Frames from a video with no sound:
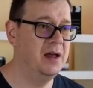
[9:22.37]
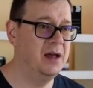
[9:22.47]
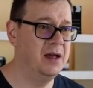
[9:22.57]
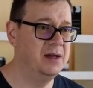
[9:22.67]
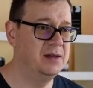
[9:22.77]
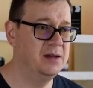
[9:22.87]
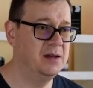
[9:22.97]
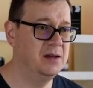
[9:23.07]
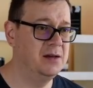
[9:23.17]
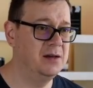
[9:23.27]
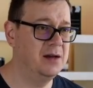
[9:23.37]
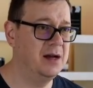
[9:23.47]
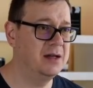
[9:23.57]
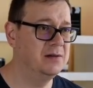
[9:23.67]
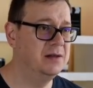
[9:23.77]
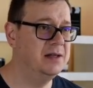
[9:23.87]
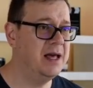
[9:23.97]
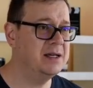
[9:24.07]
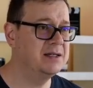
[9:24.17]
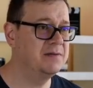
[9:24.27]
and uh, click on
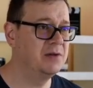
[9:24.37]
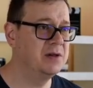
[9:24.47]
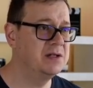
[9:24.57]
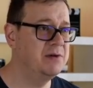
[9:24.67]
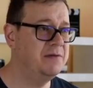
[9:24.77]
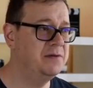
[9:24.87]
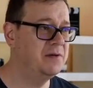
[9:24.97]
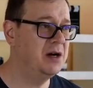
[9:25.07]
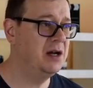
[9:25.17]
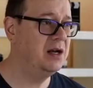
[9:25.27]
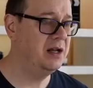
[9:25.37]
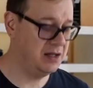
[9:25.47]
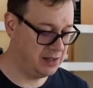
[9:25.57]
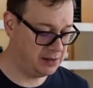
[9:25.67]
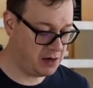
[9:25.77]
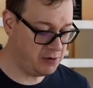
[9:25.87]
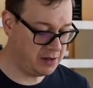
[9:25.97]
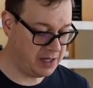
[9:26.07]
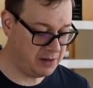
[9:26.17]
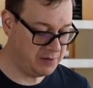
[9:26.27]
next for a Swift file and I
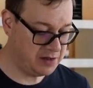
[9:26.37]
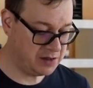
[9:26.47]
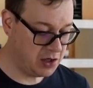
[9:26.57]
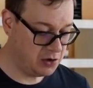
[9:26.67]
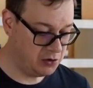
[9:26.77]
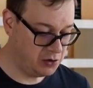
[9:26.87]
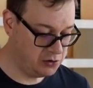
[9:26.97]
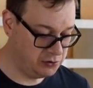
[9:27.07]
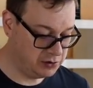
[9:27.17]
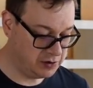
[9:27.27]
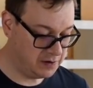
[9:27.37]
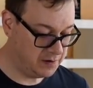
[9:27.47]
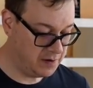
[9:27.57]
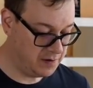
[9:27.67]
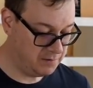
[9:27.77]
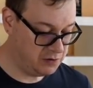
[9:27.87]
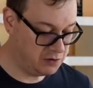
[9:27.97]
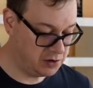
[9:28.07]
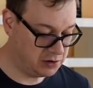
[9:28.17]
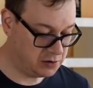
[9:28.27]
will name this root
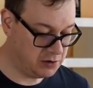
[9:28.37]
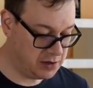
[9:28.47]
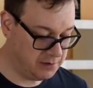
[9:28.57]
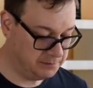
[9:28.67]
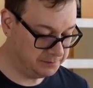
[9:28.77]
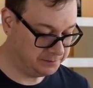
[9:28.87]
view controller